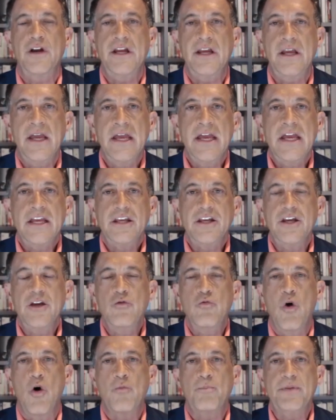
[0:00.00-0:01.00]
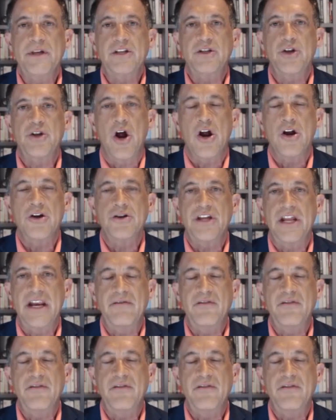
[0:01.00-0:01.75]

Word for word: free. You won't be charged,